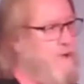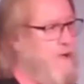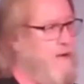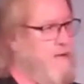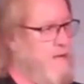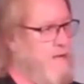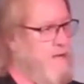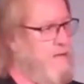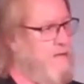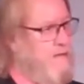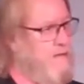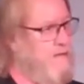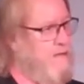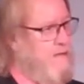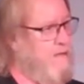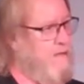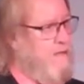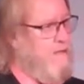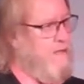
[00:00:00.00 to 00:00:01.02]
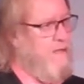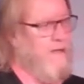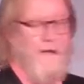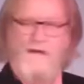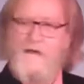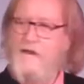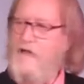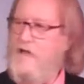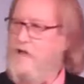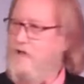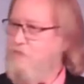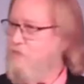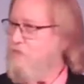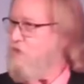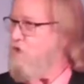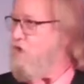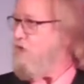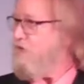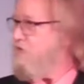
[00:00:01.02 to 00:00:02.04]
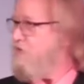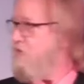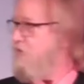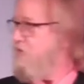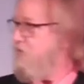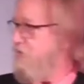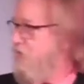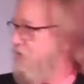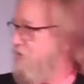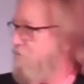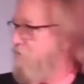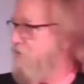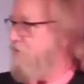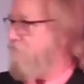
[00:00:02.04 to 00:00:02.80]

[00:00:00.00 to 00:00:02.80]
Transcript: running. And I thought it had